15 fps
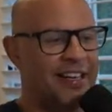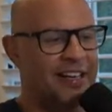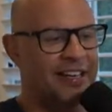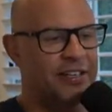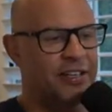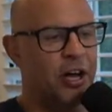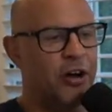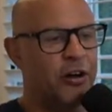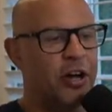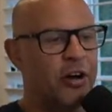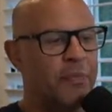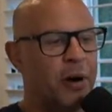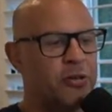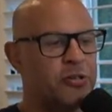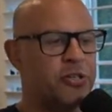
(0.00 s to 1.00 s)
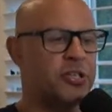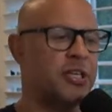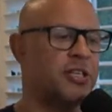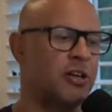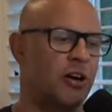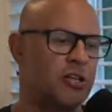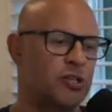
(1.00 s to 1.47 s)
No Go Mojo
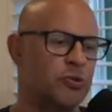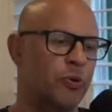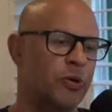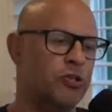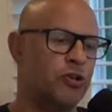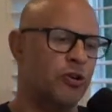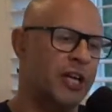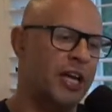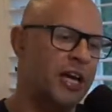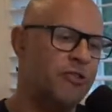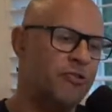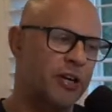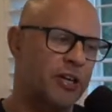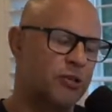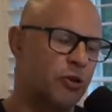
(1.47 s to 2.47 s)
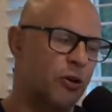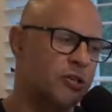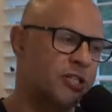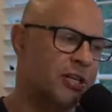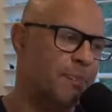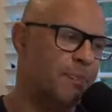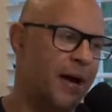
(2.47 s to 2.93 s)
says, I just want Johnny Hendricks
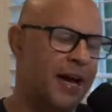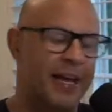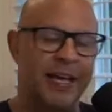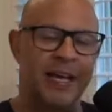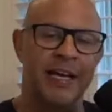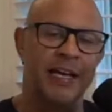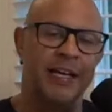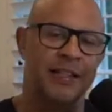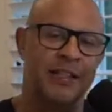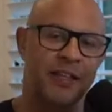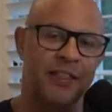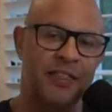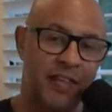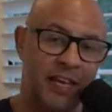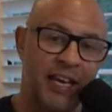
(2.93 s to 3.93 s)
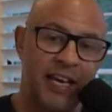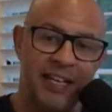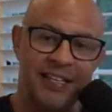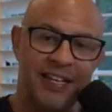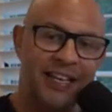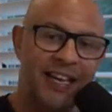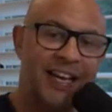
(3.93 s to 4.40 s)
Costa back. The thing
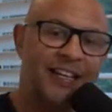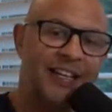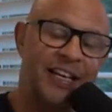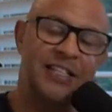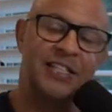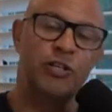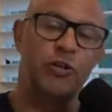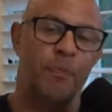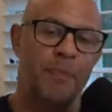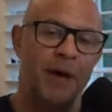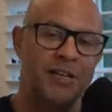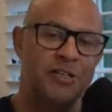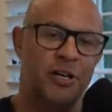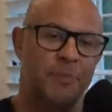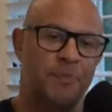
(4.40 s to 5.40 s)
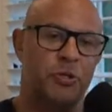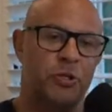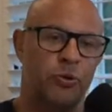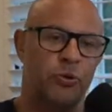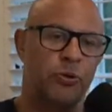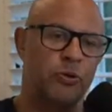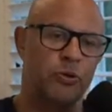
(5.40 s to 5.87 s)
is, again, it's your matchups
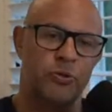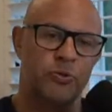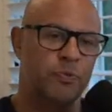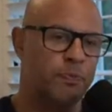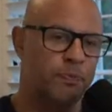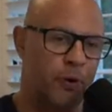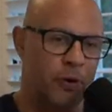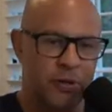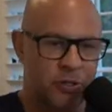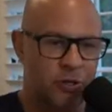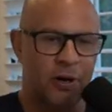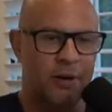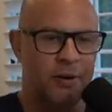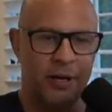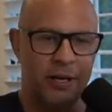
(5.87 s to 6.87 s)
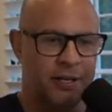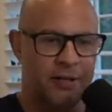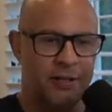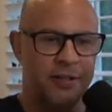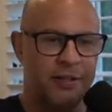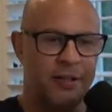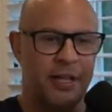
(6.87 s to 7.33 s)
too, because by the time,
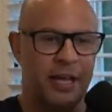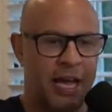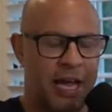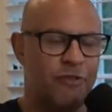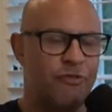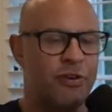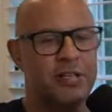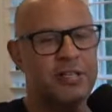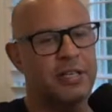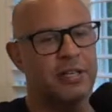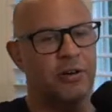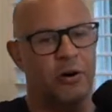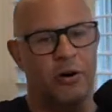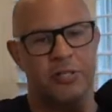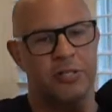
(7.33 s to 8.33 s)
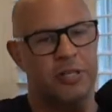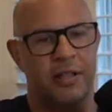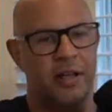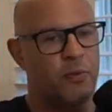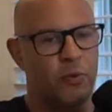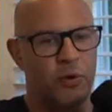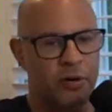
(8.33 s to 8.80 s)
like, Hendricks and Costa,
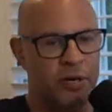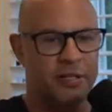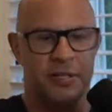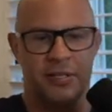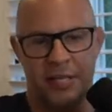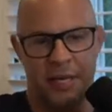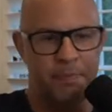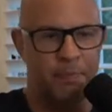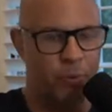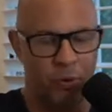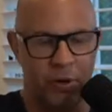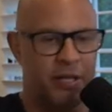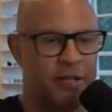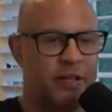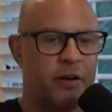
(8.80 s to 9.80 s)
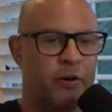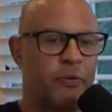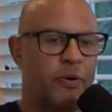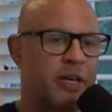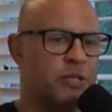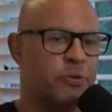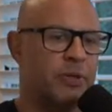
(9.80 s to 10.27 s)
they weren't at the same point in their
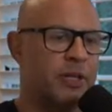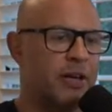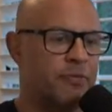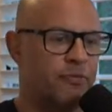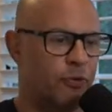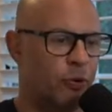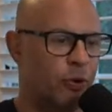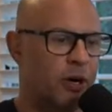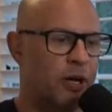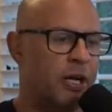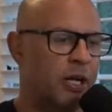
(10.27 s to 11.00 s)
careers when they fought.